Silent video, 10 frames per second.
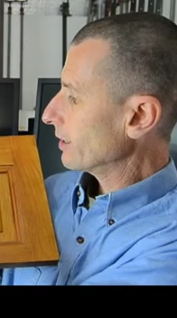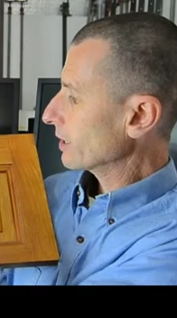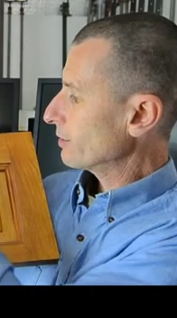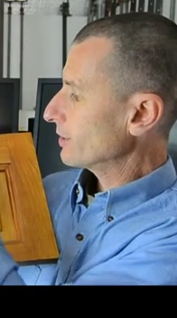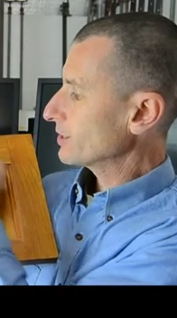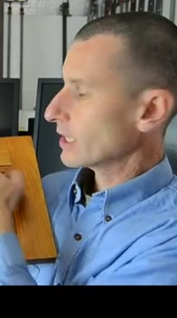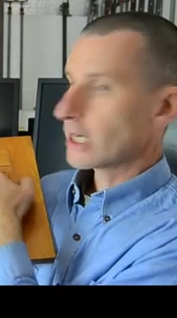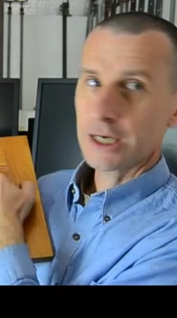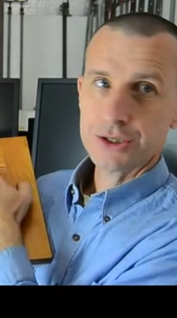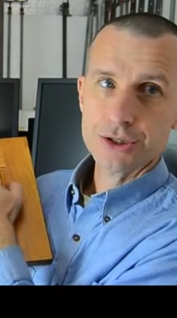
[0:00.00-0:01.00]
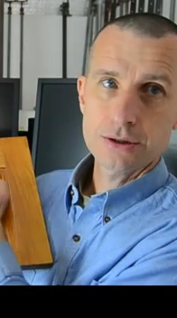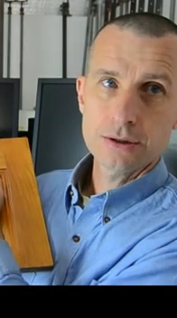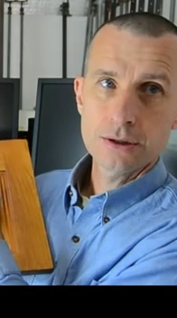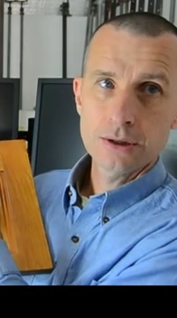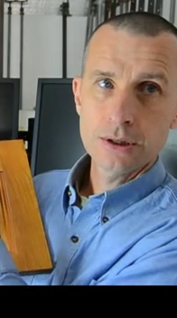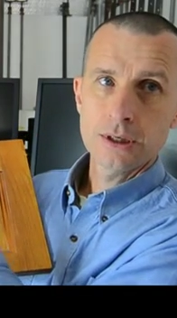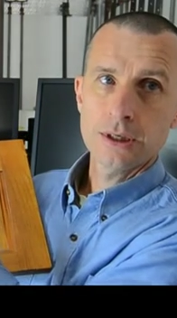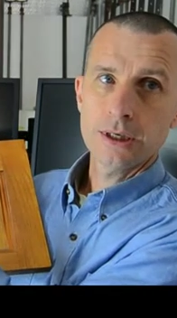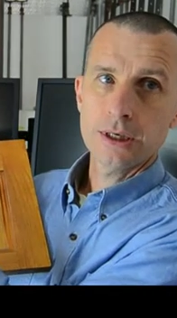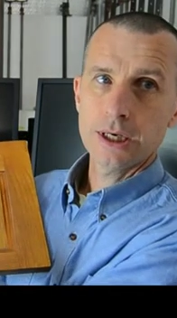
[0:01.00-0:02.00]
going around this arch
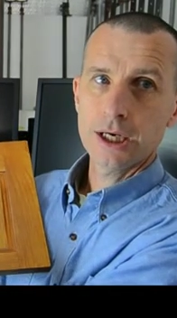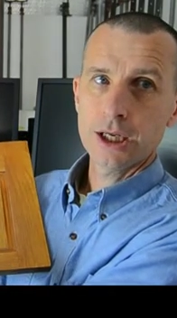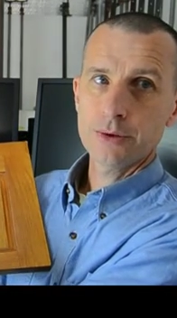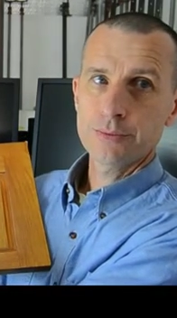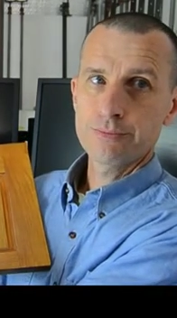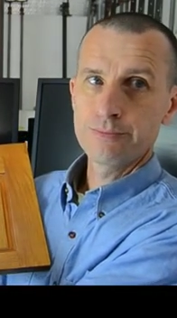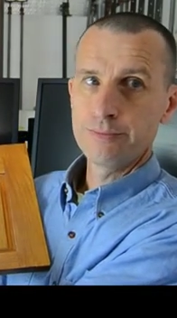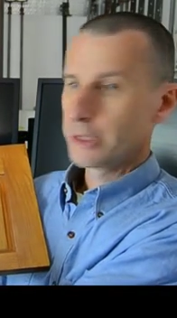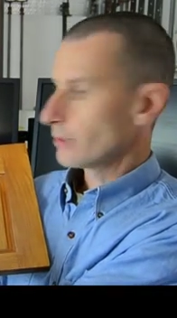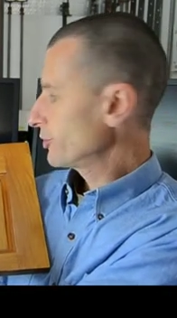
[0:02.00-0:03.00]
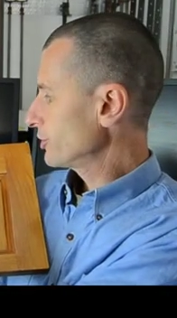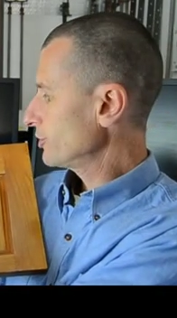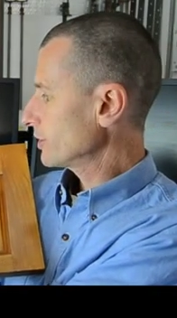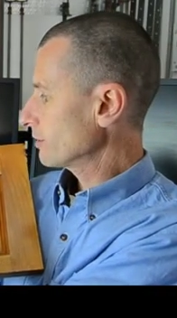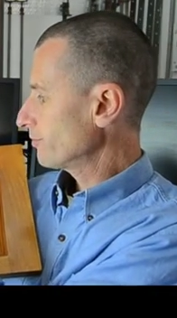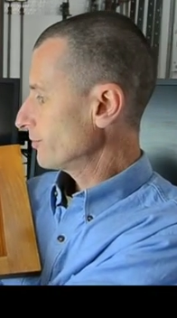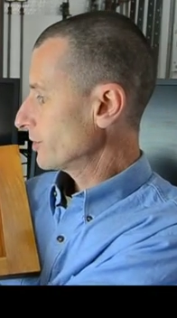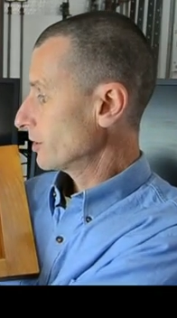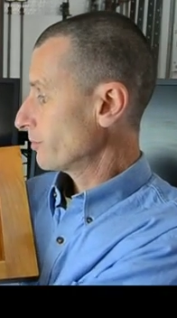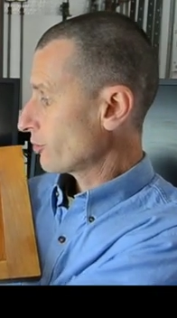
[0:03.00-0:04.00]
and producing
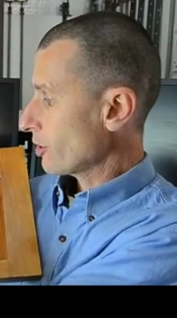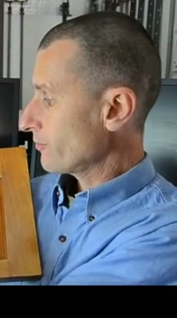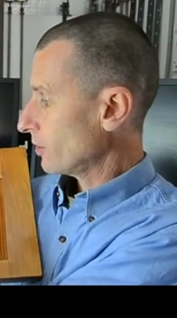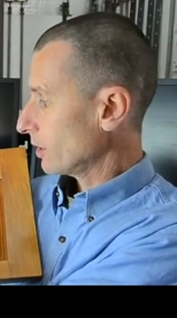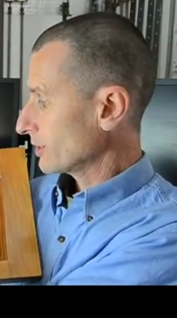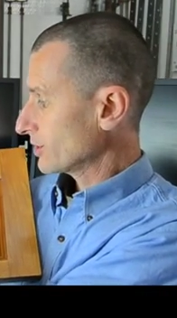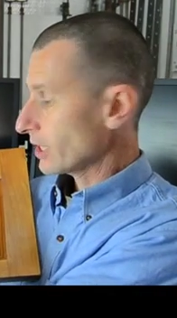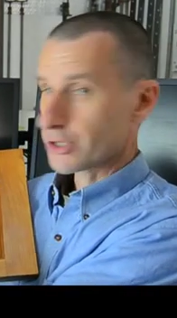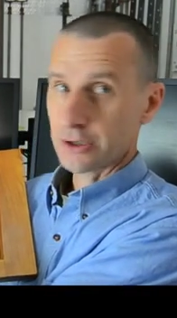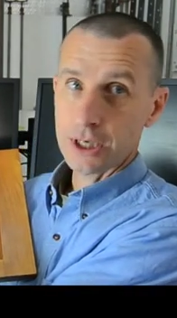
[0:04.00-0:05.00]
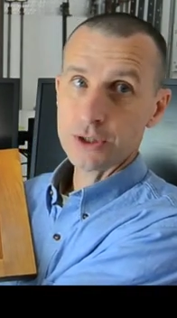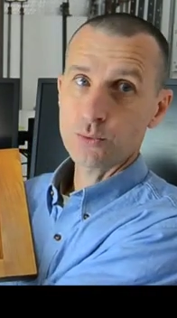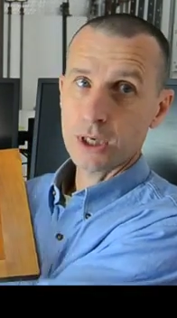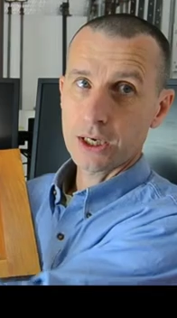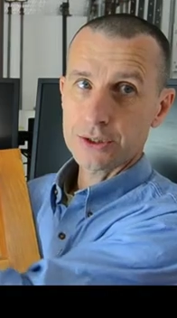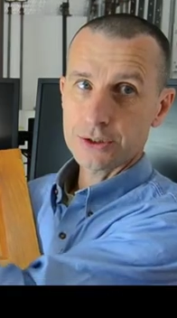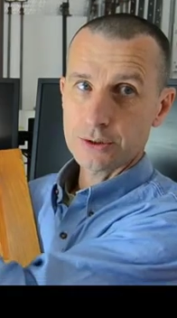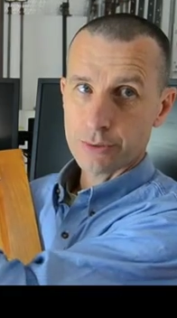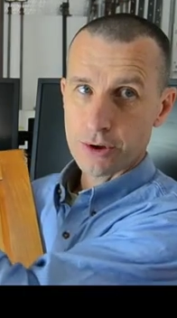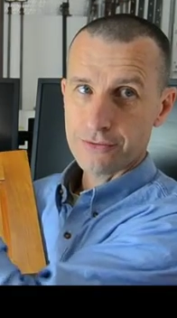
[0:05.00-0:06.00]
the profile in section as well as
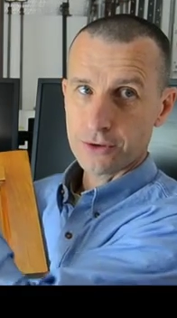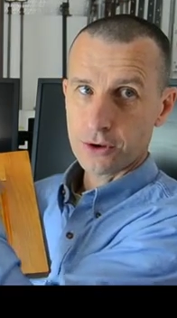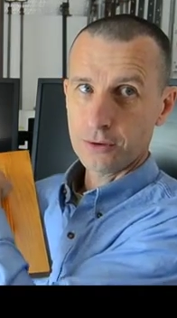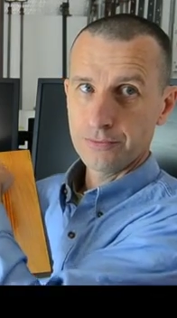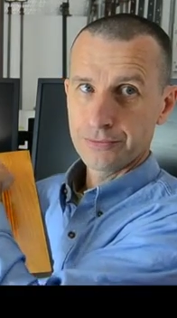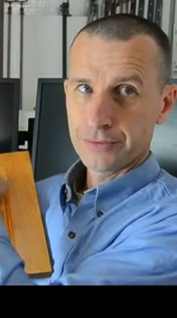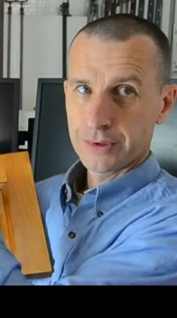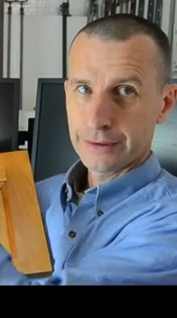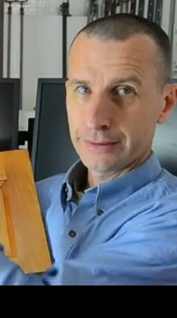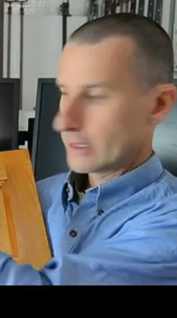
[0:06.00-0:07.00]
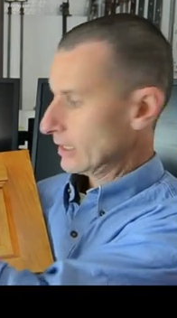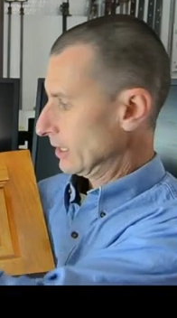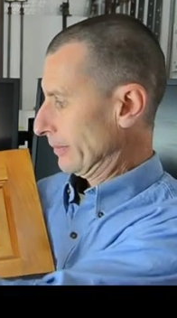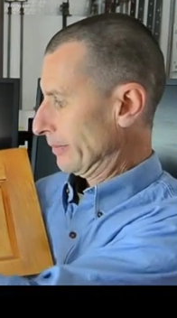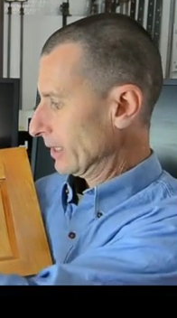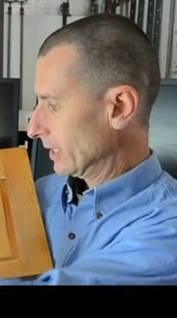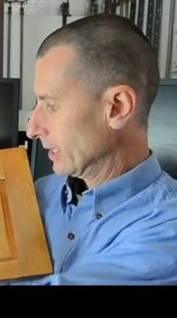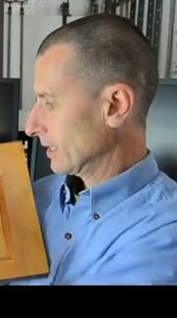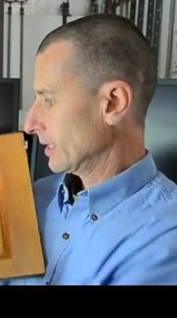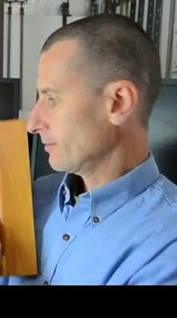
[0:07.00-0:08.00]
the profile
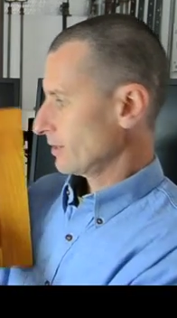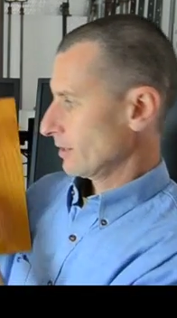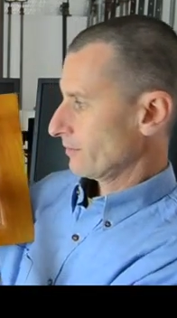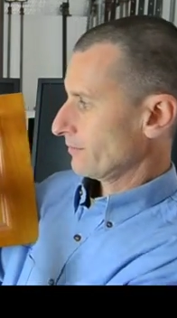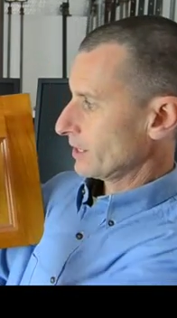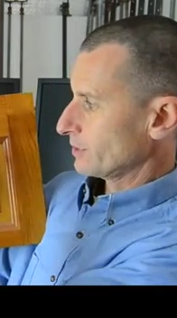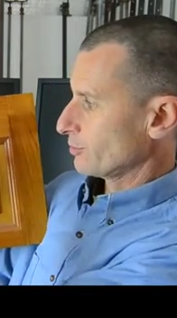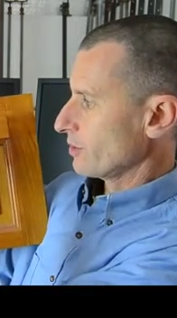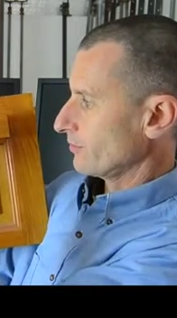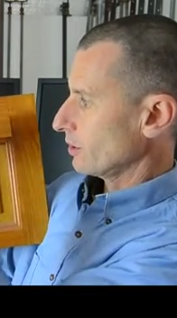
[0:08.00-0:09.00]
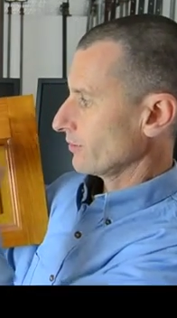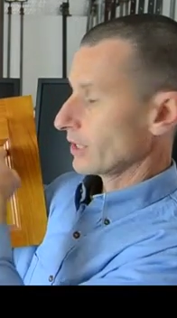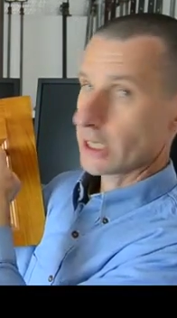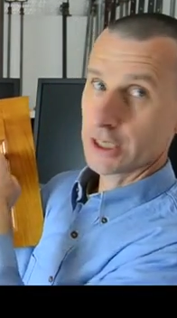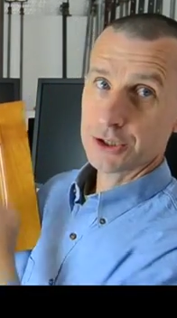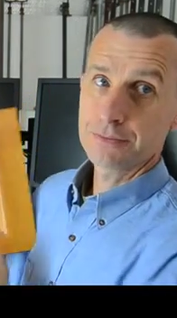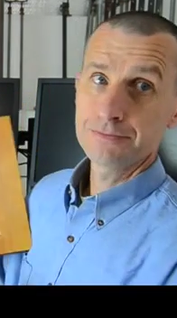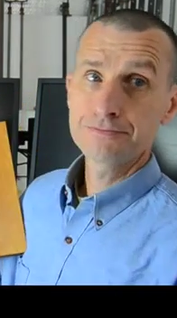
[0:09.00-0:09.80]
in face profile of the arch,